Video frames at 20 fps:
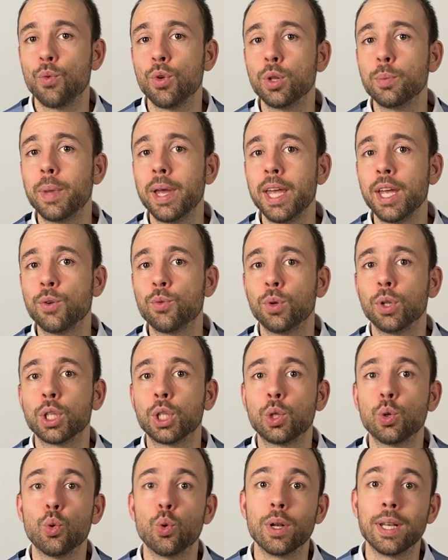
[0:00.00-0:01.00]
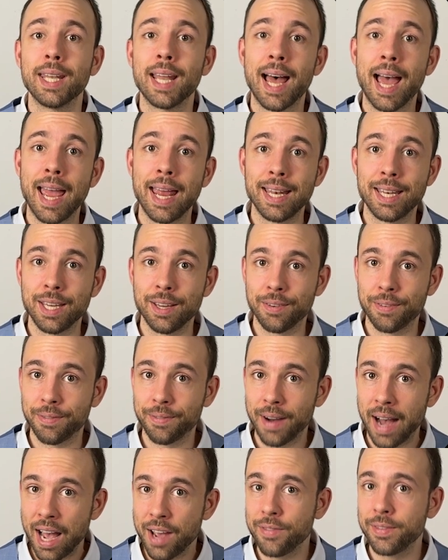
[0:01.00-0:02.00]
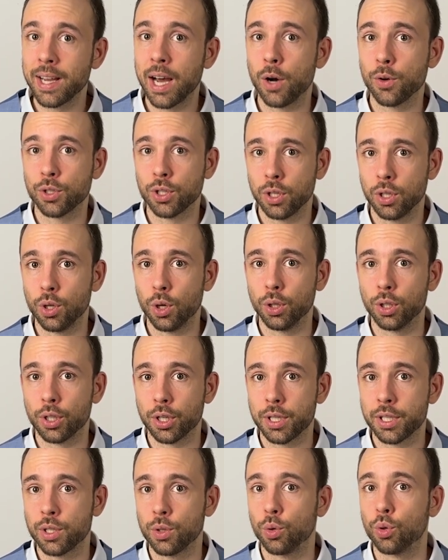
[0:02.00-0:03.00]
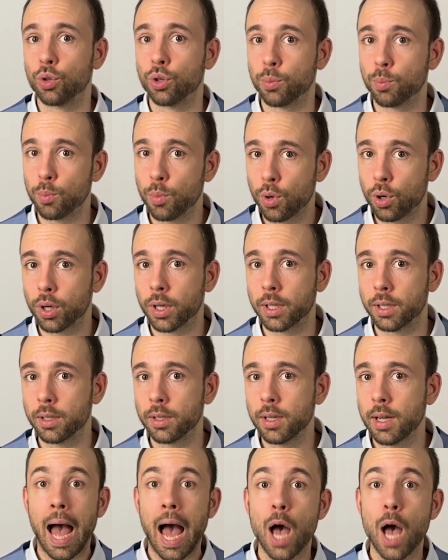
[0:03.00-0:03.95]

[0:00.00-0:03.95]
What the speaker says: will be equal to $95,000 or more,